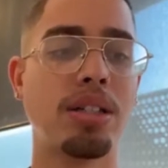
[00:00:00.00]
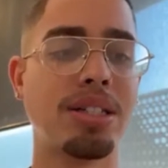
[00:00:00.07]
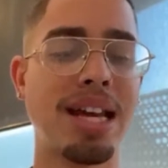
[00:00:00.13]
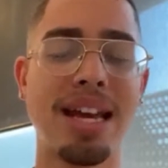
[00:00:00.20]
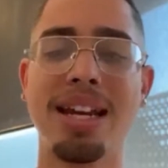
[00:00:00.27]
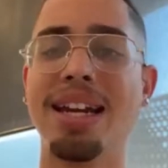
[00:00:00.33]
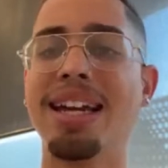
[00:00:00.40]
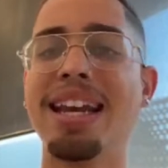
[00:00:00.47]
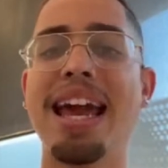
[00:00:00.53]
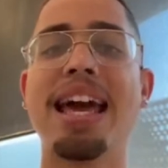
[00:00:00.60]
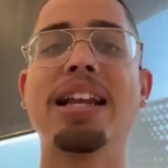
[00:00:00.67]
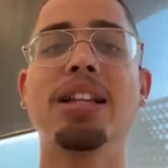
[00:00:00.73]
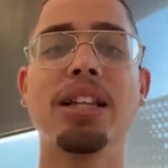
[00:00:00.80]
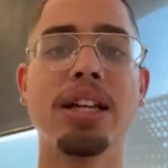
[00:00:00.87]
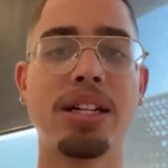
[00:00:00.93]
data and
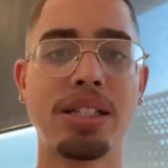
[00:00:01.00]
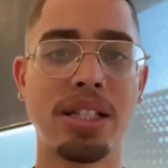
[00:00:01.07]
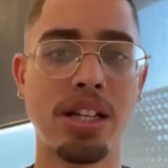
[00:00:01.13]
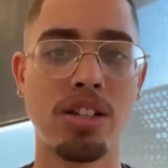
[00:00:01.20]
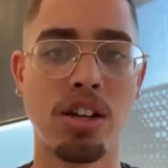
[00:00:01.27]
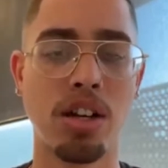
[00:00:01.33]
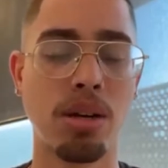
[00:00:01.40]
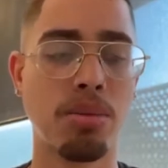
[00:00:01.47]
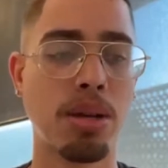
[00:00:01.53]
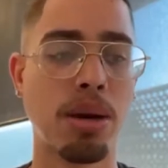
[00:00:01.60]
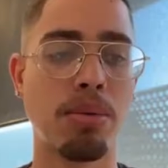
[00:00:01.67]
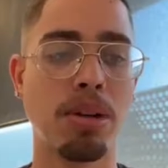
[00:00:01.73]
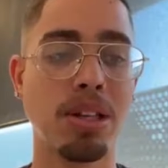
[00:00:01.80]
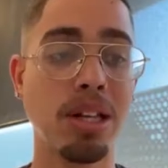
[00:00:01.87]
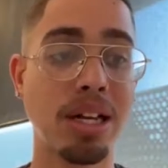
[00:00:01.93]
analytics that you're going to be
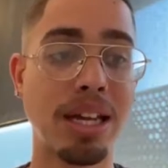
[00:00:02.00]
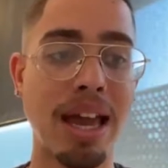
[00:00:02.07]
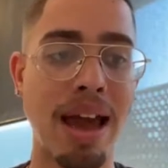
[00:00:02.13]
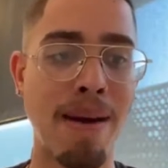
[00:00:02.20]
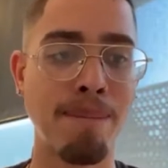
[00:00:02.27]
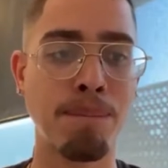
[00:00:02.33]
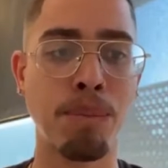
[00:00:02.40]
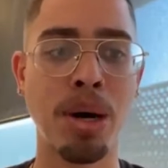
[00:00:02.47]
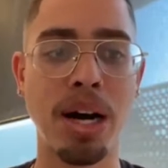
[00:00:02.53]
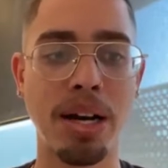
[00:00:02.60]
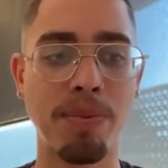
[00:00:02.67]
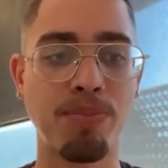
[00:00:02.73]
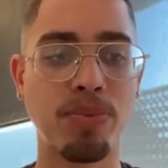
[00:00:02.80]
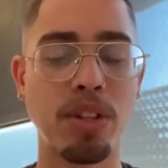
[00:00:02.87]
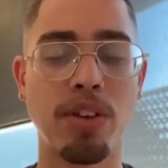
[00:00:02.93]
able to look at,
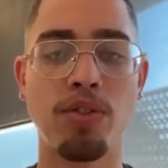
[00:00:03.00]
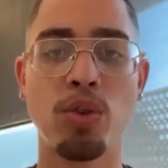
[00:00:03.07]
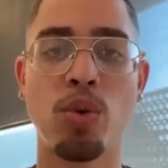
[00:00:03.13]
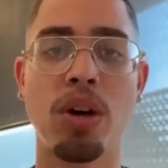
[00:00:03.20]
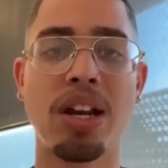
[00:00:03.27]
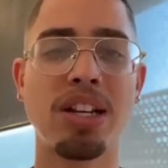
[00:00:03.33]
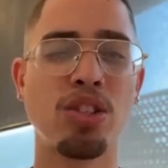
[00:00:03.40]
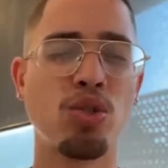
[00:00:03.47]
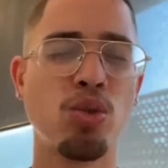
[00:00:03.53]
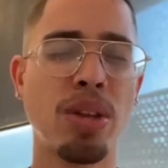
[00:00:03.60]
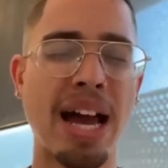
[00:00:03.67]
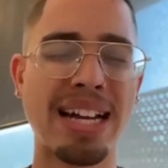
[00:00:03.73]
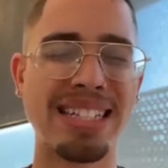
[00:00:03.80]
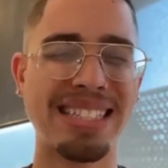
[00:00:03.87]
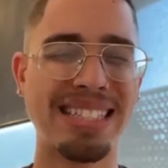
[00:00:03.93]
but if you want to do
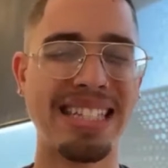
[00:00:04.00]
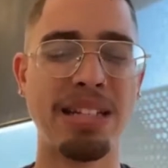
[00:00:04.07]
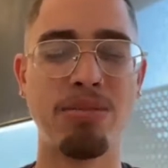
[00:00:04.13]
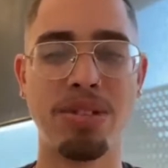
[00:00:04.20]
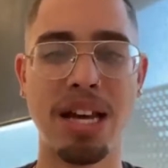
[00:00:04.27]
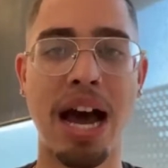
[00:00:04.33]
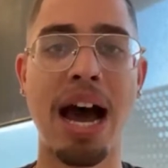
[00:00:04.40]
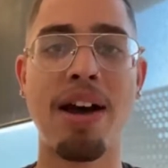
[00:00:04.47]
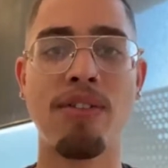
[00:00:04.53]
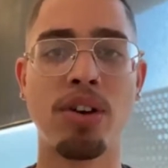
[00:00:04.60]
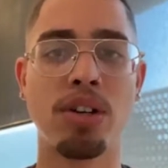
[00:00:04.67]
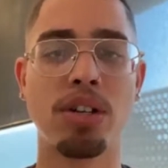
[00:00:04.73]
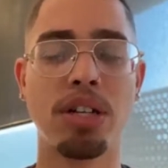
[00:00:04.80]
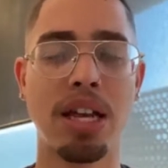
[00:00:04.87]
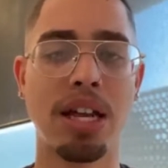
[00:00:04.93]
like a deep dive
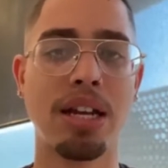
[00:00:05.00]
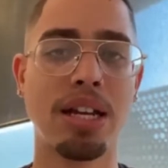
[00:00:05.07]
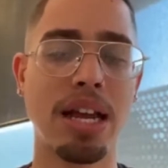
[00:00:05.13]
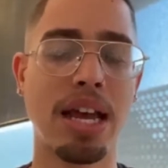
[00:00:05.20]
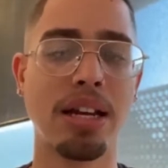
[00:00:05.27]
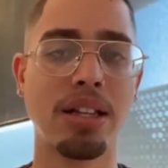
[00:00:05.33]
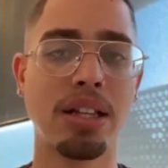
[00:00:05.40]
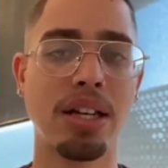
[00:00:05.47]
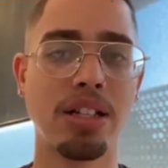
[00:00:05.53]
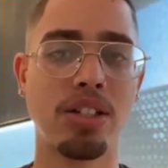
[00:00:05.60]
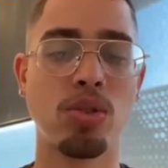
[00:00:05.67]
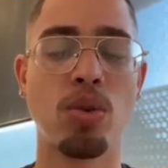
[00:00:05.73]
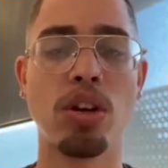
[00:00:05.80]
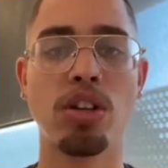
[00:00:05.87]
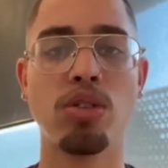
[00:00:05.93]
on your data and
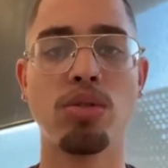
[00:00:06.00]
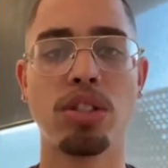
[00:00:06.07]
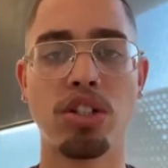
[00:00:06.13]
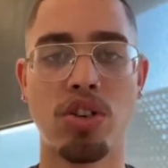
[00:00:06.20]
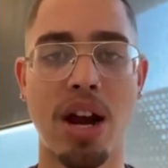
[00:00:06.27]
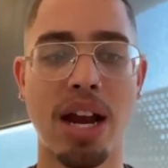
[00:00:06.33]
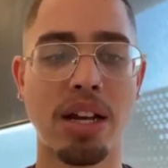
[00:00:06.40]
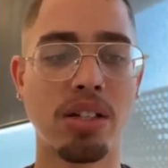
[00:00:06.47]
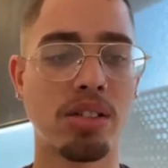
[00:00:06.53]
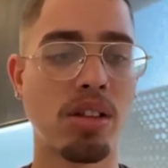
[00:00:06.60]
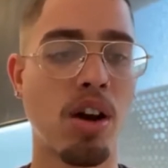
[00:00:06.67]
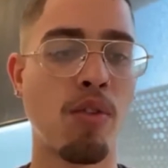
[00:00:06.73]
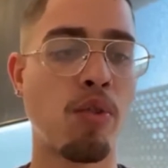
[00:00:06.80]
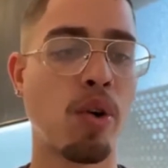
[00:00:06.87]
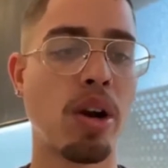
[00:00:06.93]
analytics, you want to use a tracking
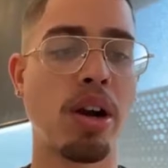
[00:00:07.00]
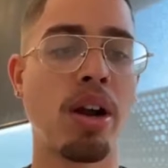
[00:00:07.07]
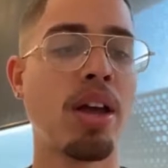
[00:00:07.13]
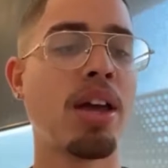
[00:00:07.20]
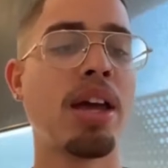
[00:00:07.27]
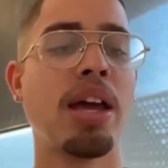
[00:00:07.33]
software.